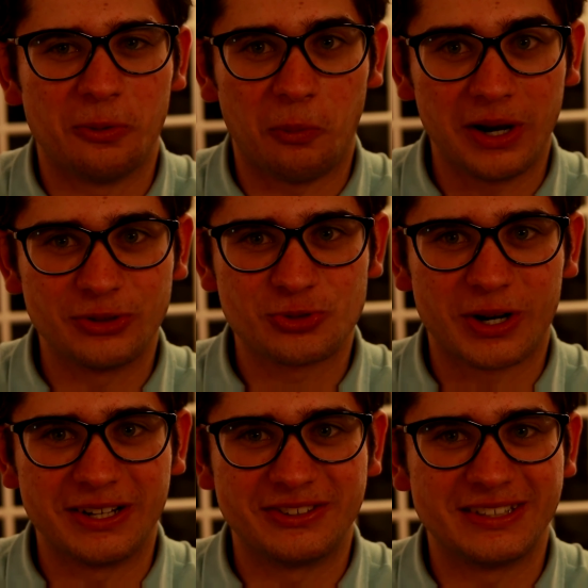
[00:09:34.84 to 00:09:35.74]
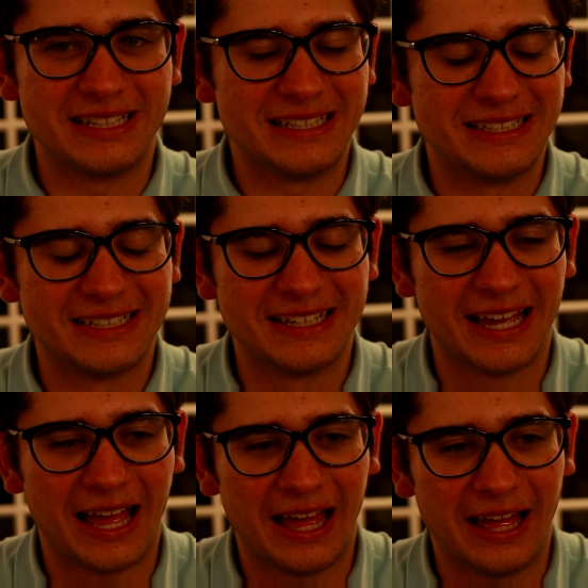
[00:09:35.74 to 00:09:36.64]
what it's trying to see.
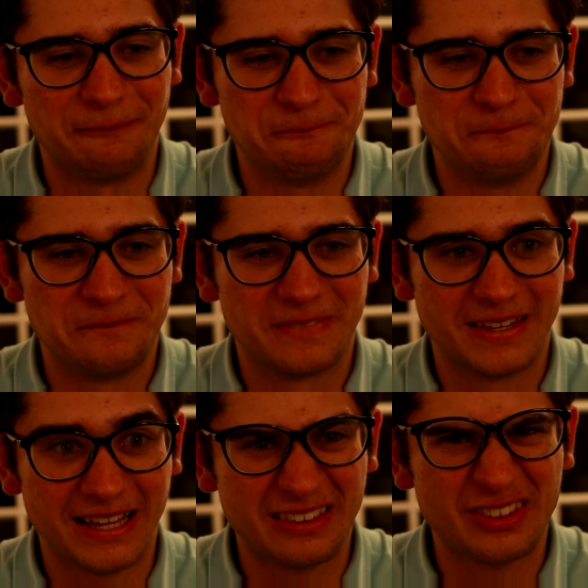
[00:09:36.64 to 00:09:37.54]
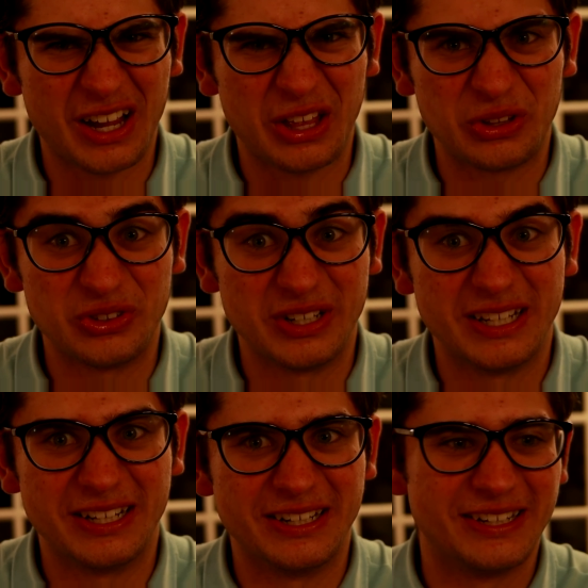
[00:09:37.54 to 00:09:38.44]
It dials it
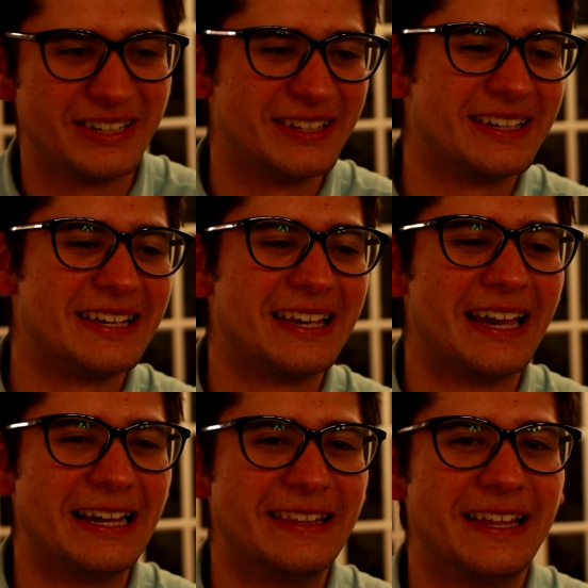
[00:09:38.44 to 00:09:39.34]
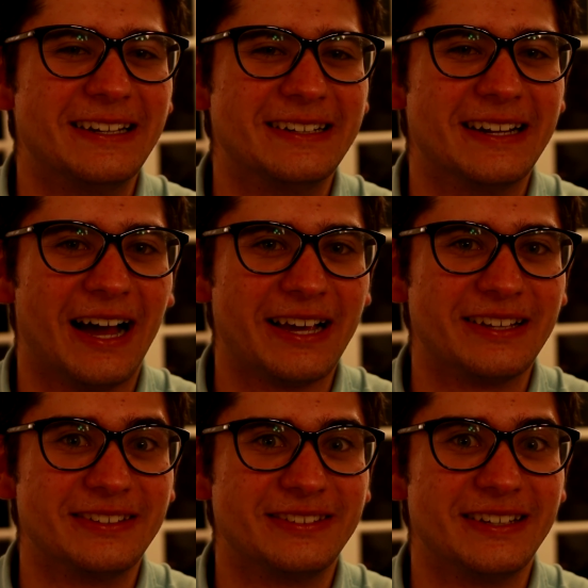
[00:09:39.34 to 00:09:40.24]
in, and then I
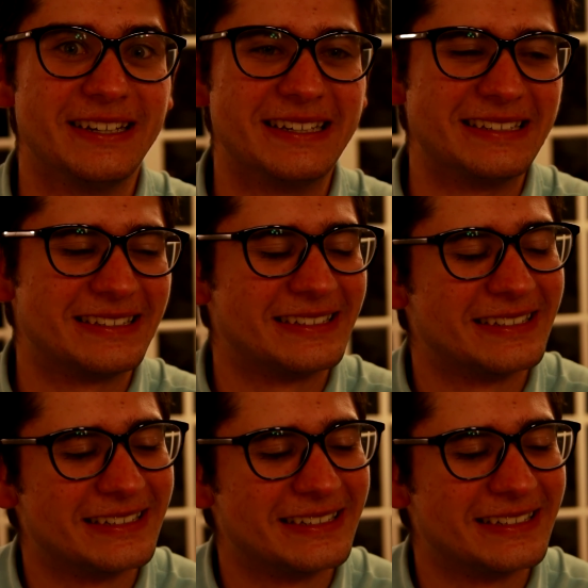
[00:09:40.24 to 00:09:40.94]
can see it.